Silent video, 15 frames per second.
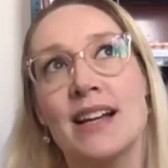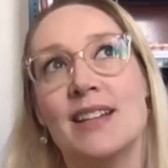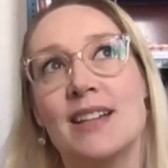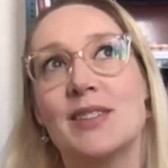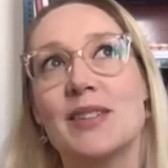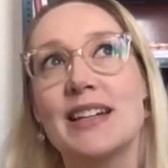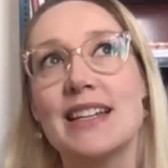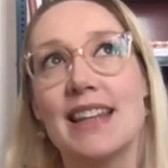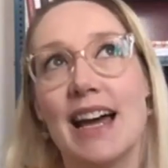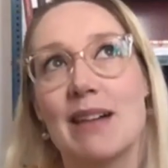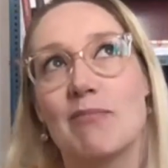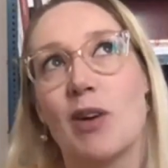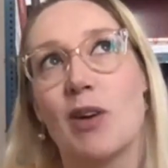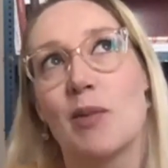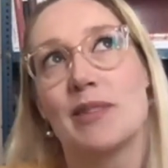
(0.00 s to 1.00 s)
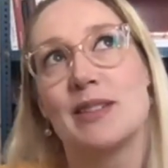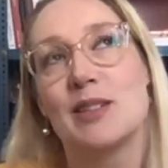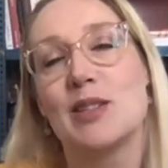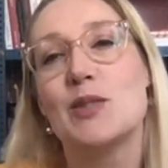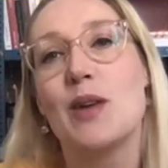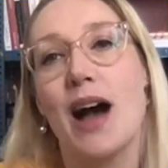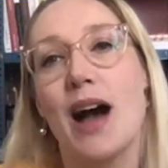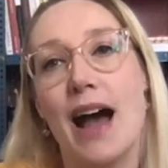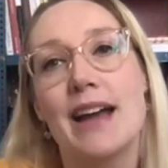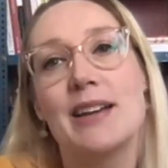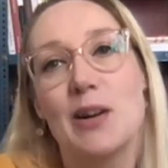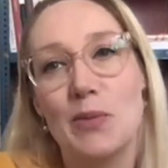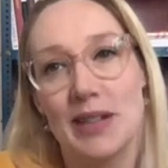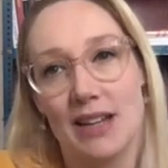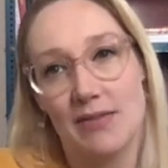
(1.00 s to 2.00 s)
So in that moment, you, I
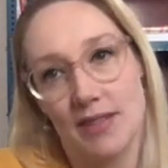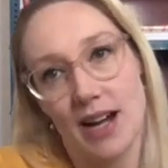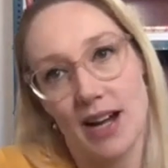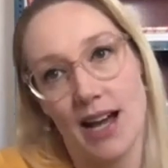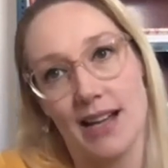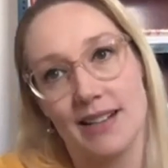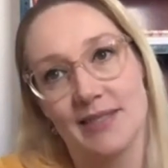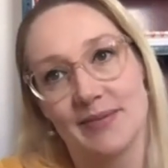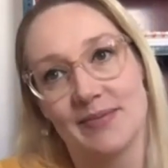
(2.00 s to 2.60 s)
know what I've cut,